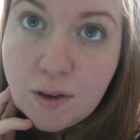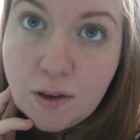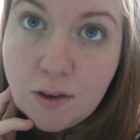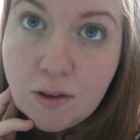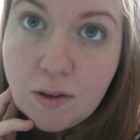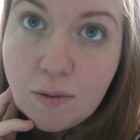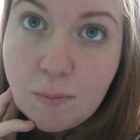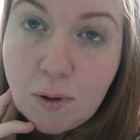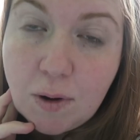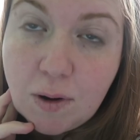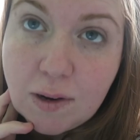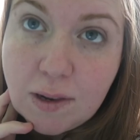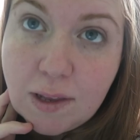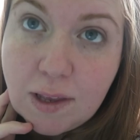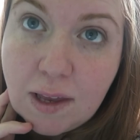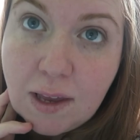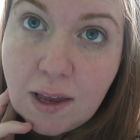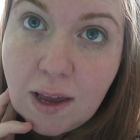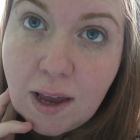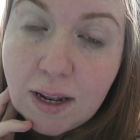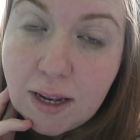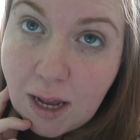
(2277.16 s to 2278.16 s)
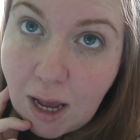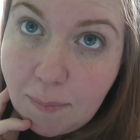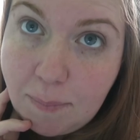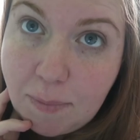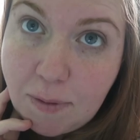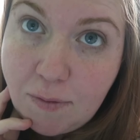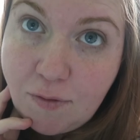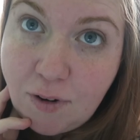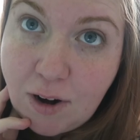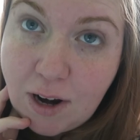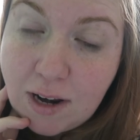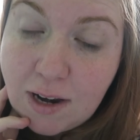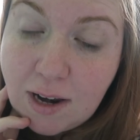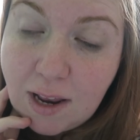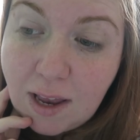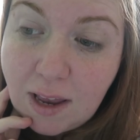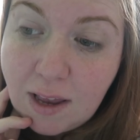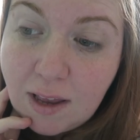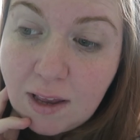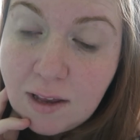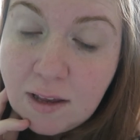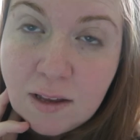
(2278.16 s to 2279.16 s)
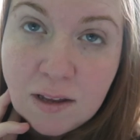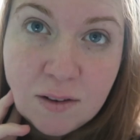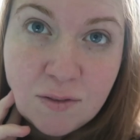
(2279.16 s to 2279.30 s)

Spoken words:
Good morning and happy Friday.